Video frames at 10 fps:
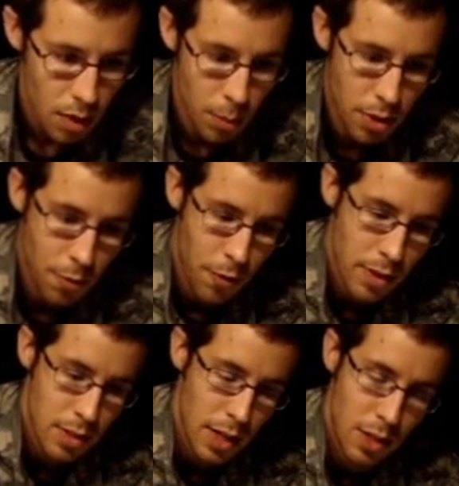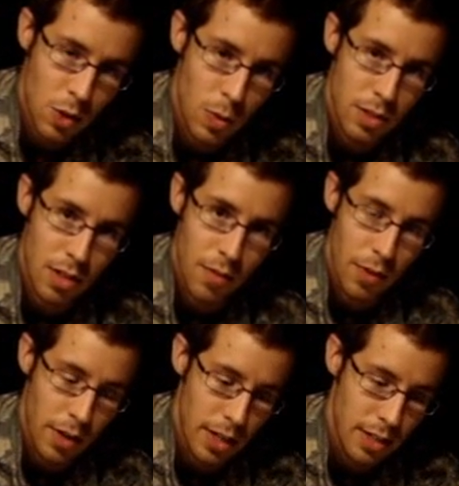but the front sight twists off
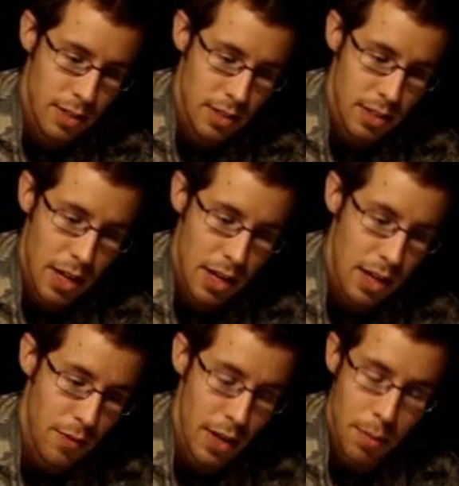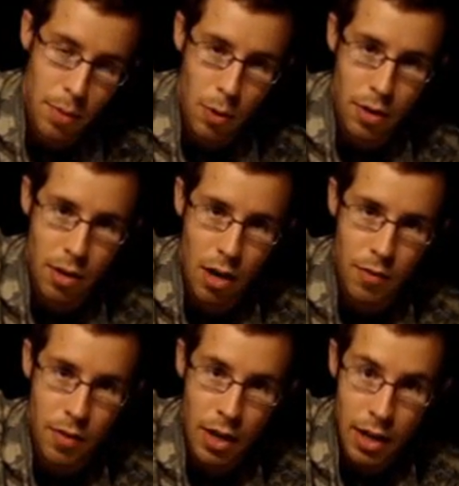very easy, say if it had broken
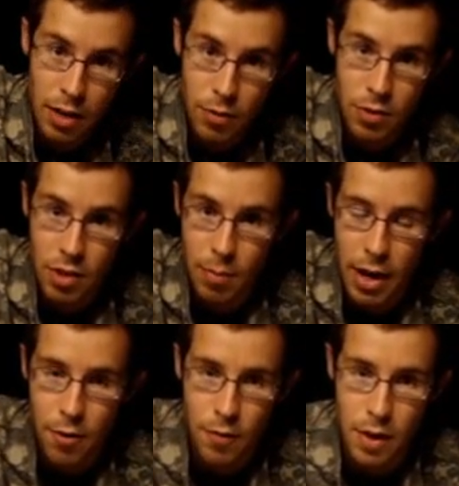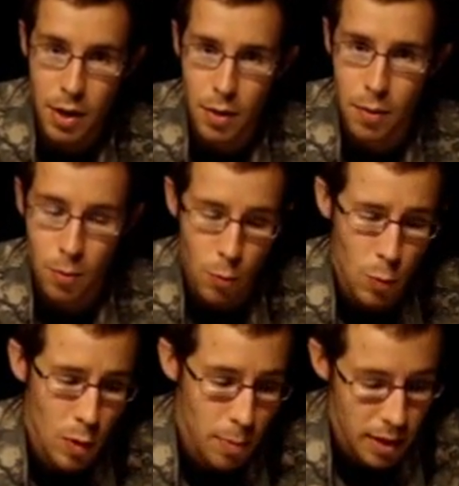off, if you somehow find a
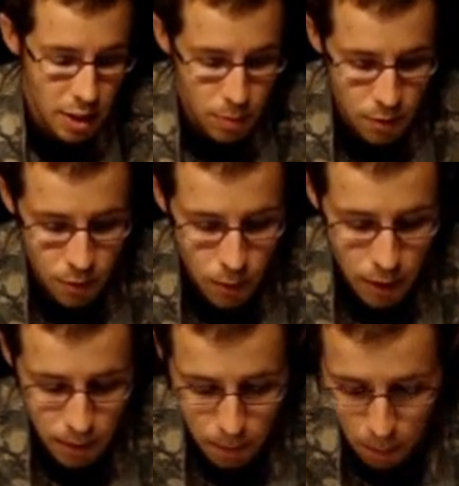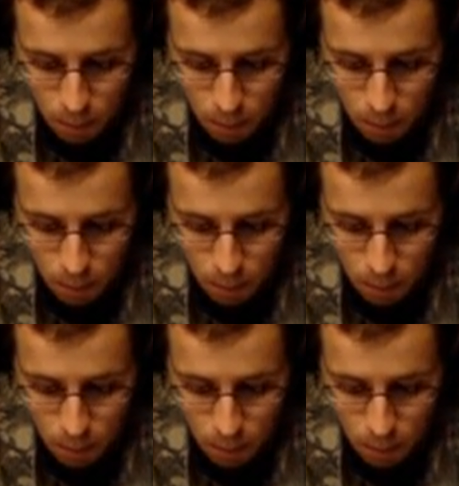replacement for it.